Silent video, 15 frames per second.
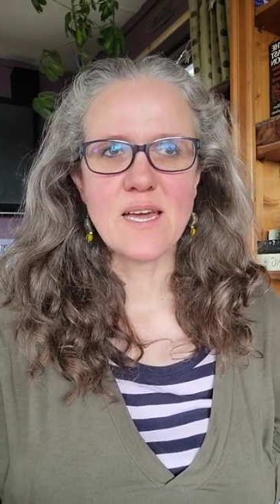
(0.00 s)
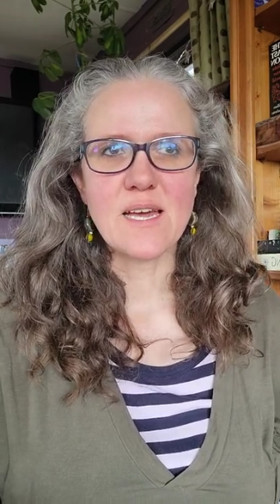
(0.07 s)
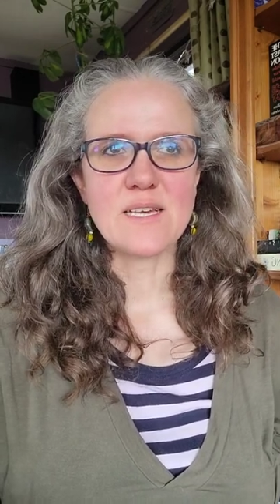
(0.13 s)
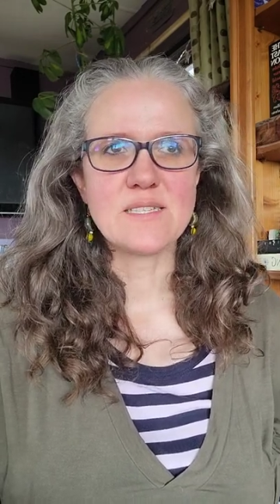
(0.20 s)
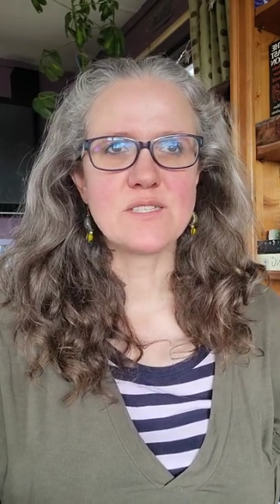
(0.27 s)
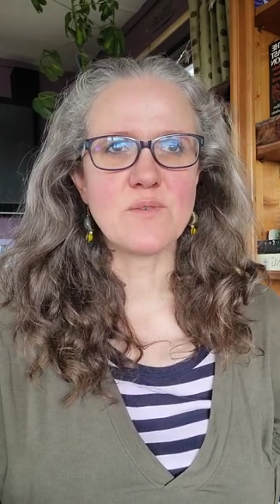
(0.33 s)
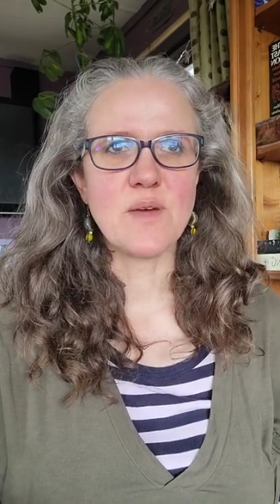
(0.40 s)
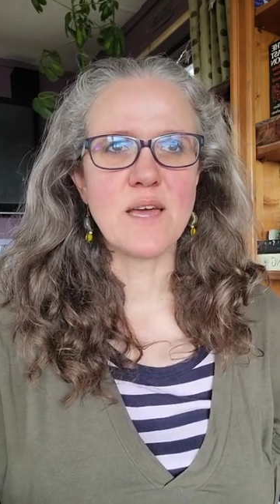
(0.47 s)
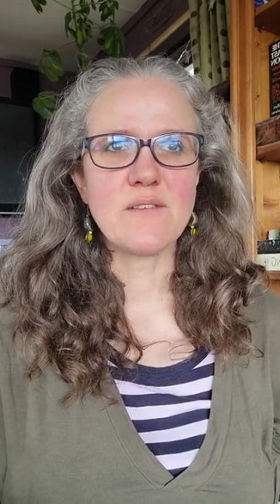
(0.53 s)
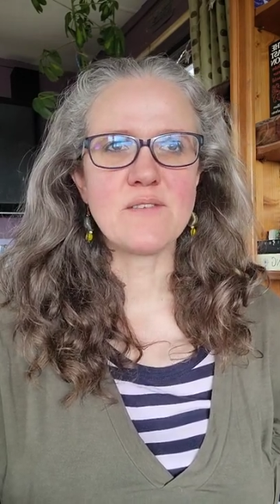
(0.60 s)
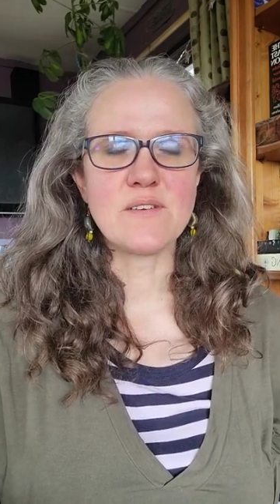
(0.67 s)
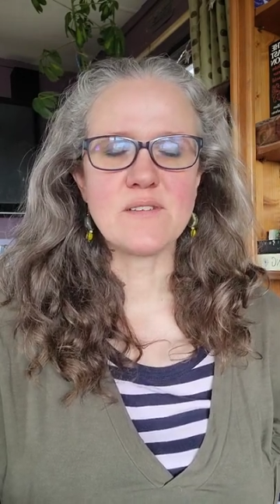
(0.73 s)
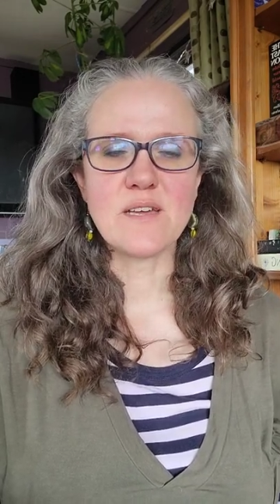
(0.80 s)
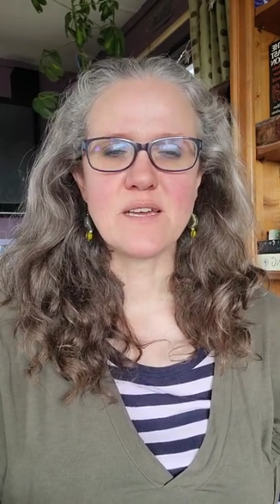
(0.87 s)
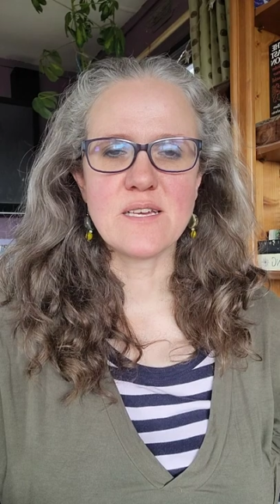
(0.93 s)
and so
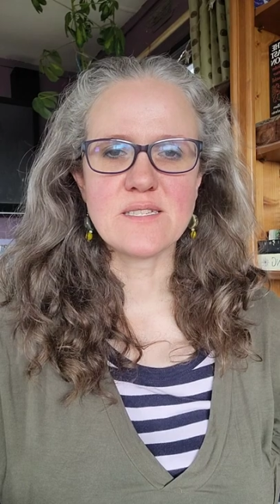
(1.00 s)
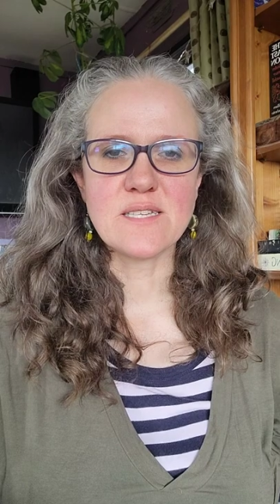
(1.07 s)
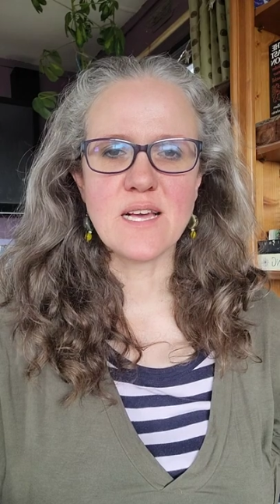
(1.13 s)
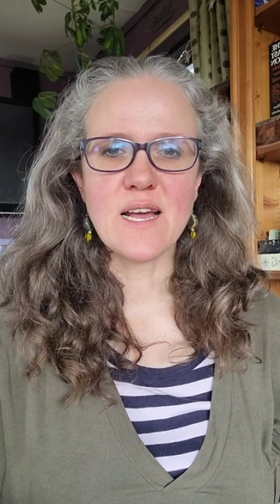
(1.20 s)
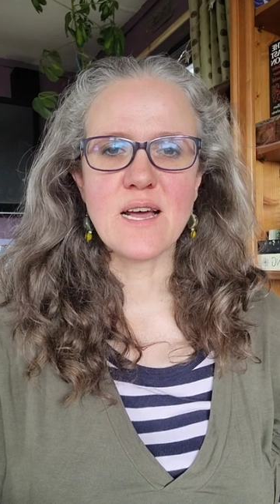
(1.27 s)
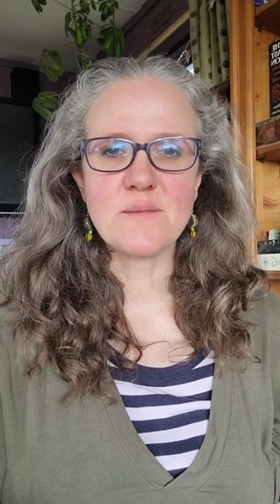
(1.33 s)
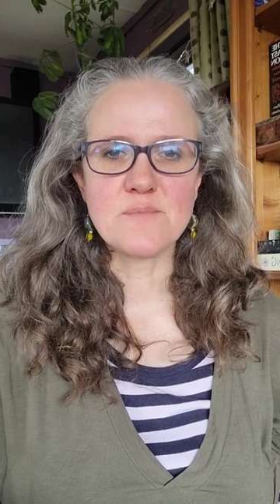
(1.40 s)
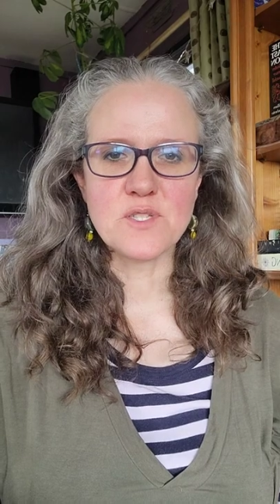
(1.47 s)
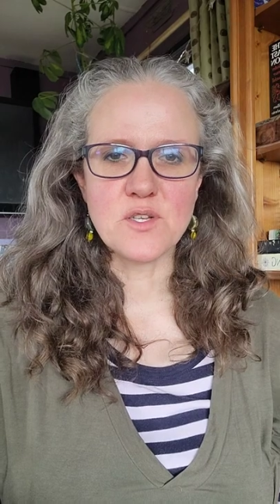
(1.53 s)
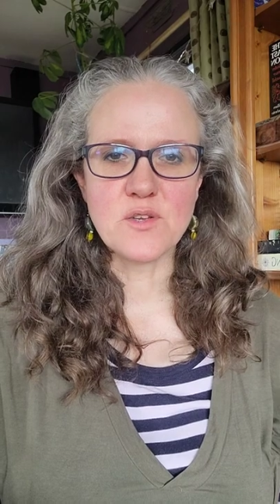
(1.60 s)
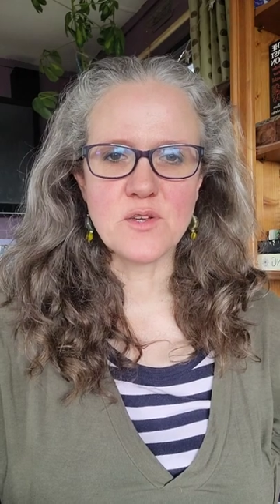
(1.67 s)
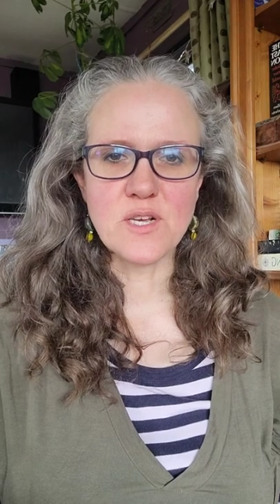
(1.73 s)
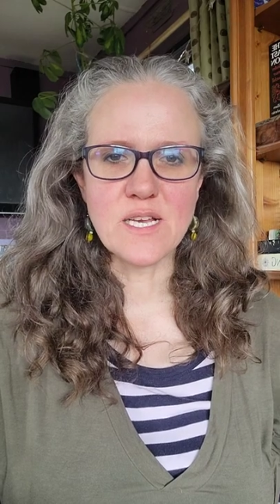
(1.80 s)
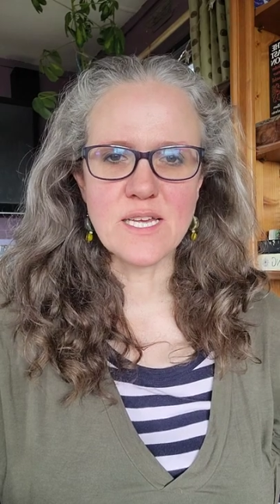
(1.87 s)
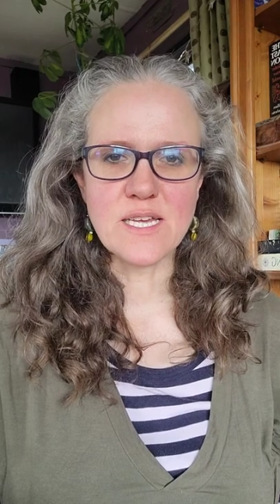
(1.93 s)
everything is
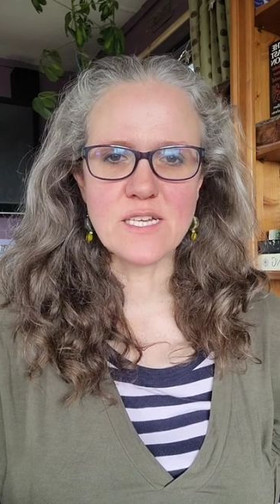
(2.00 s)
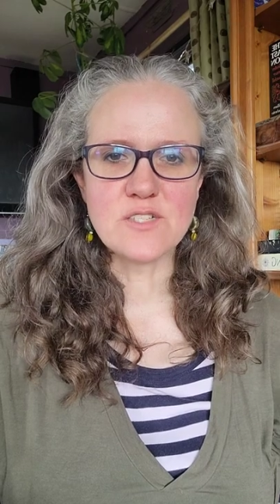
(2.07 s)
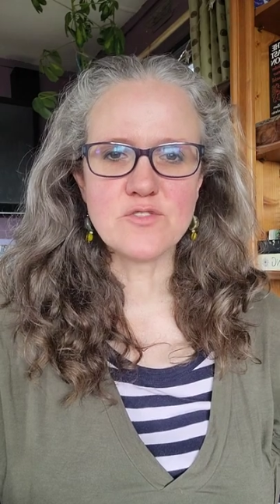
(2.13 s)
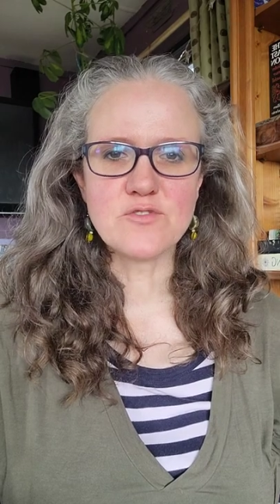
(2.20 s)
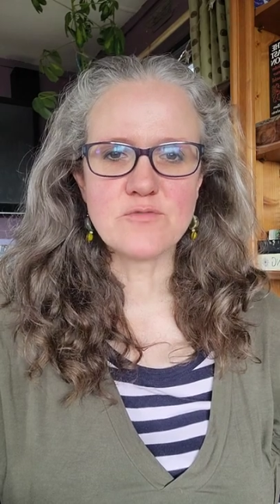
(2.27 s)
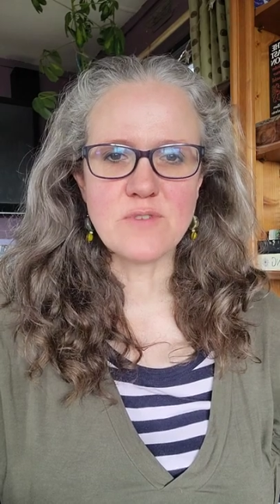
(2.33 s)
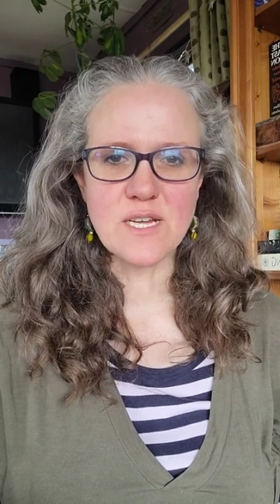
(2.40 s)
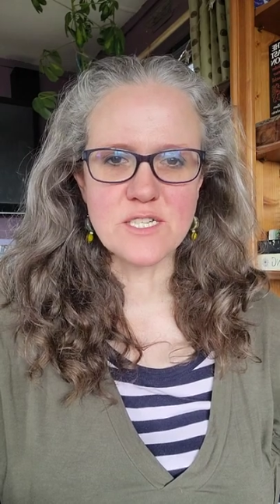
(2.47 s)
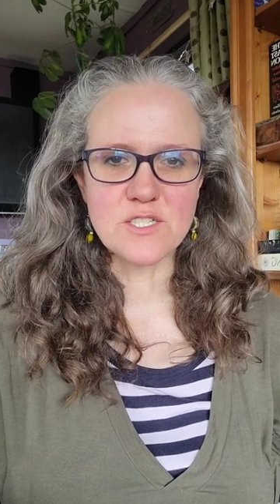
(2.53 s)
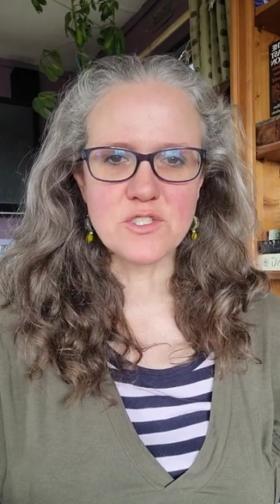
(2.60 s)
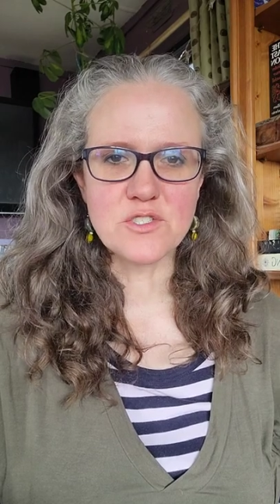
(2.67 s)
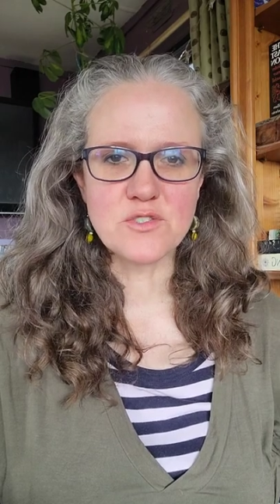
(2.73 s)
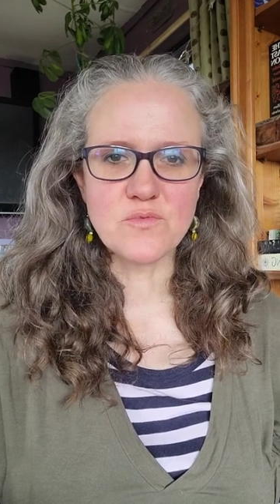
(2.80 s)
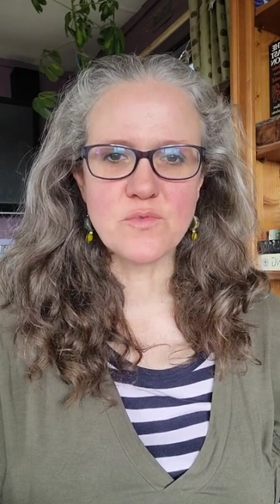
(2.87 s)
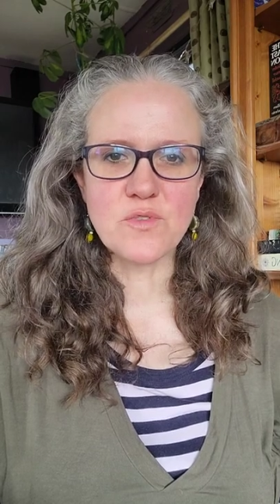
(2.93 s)
absolutely
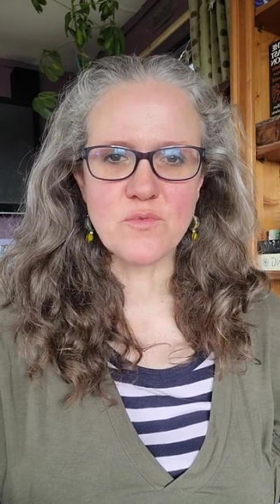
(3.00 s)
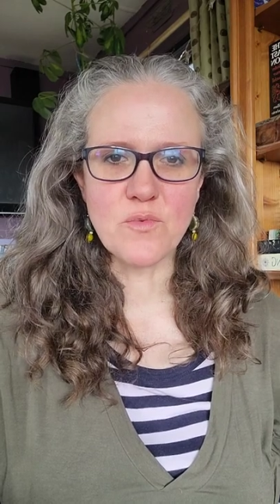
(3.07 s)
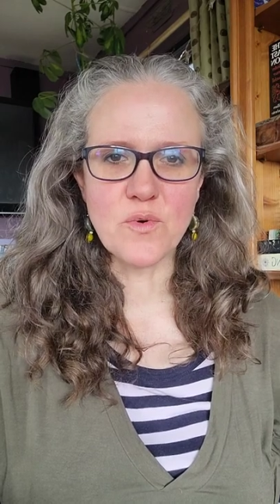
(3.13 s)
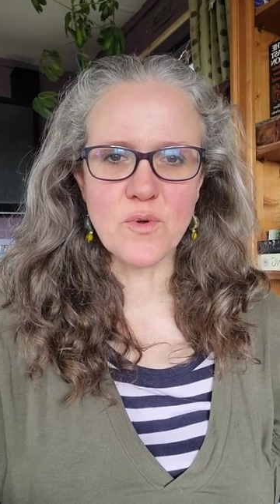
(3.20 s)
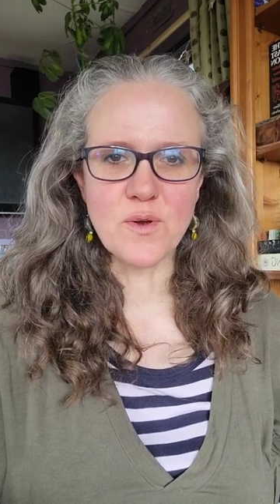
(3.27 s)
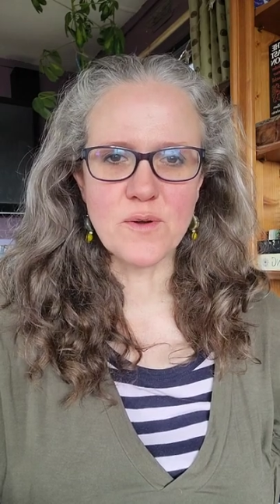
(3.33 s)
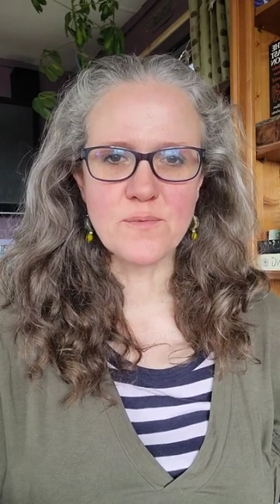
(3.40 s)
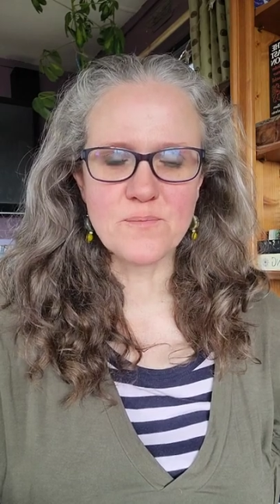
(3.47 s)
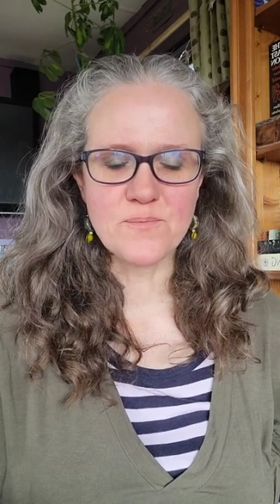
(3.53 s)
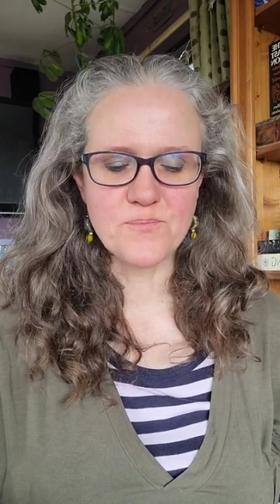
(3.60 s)
drenched with water.